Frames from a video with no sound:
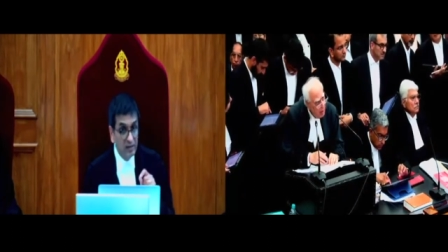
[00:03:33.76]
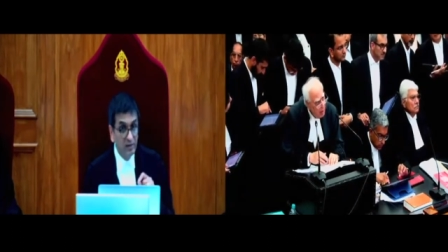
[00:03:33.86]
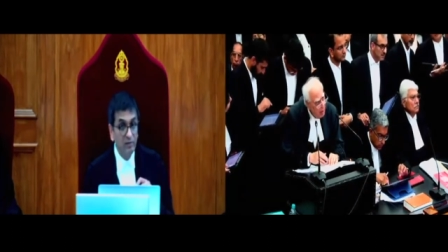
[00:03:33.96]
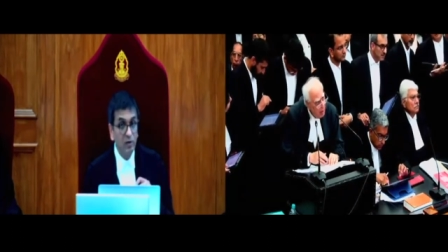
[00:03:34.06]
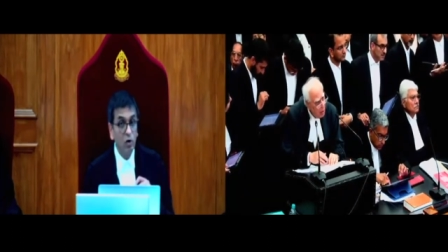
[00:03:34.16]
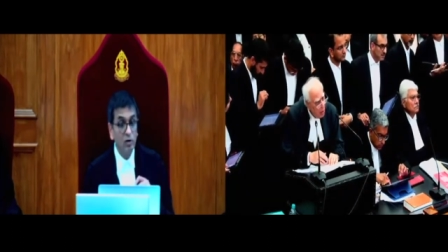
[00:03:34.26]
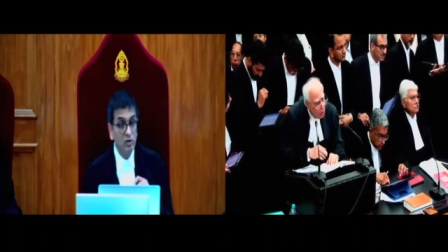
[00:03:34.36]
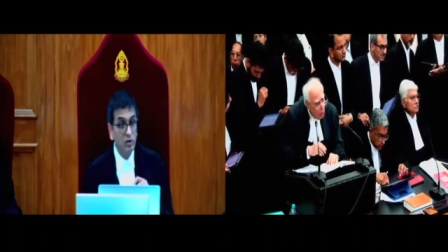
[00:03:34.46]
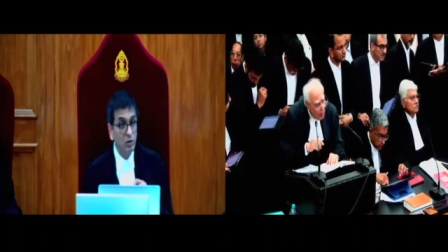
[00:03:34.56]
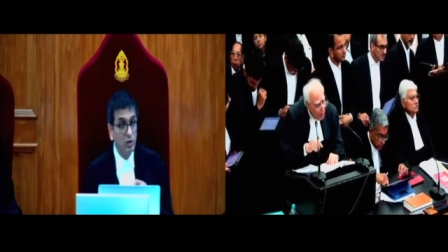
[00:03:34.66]
it's also
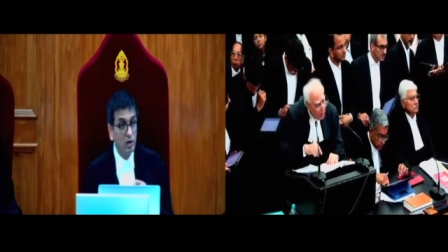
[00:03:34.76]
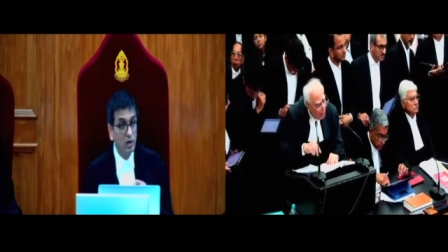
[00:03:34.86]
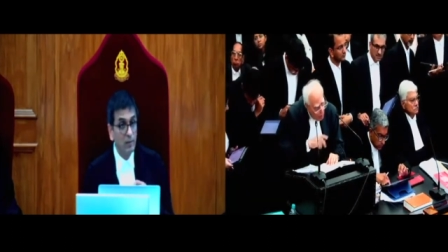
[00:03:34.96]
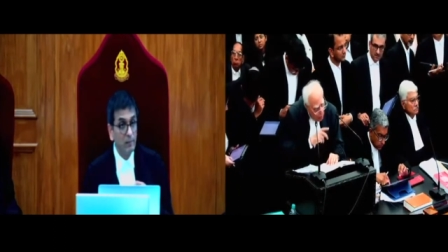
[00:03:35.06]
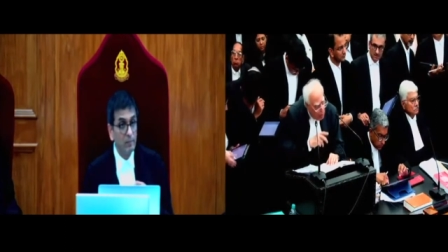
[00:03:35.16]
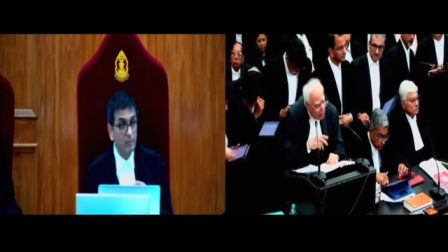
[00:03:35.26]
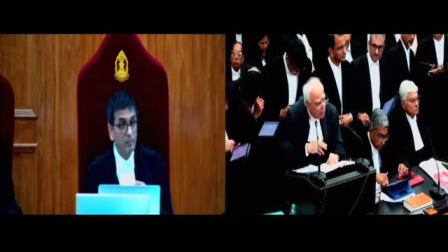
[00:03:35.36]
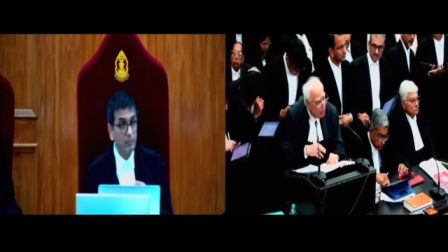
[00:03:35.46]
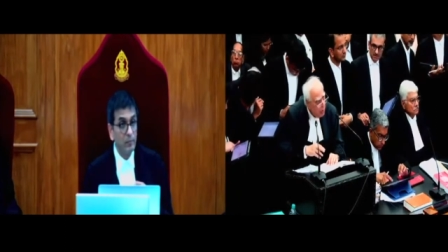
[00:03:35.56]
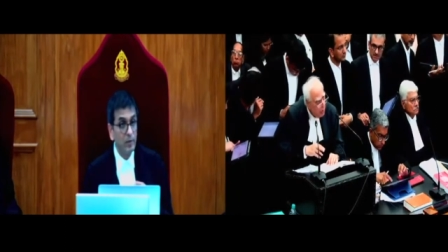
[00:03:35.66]
part of the constitution.
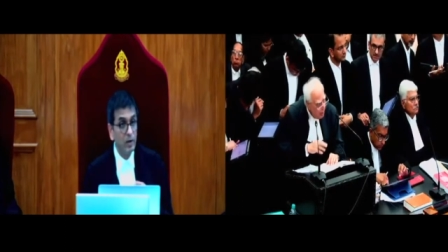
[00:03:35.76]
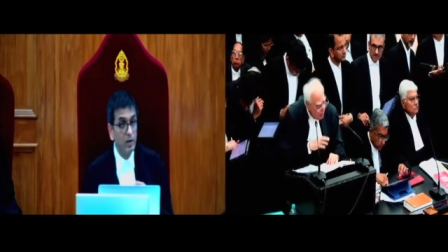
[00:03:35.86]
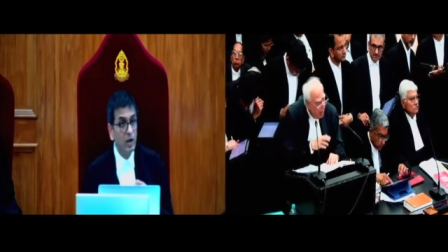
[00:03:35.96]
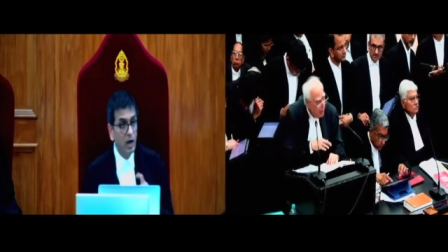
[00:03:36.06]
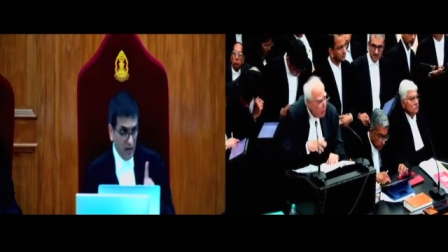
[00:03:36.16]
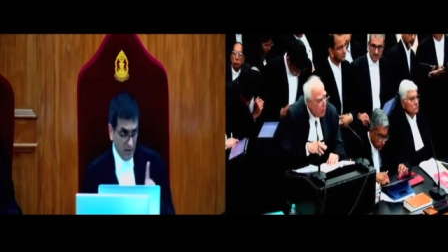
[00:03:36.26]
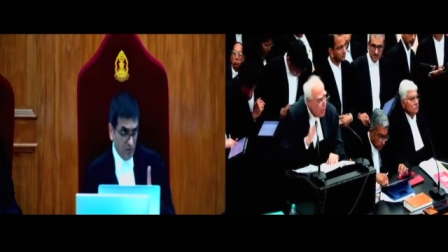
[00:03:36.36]
Malaj, I'll show that.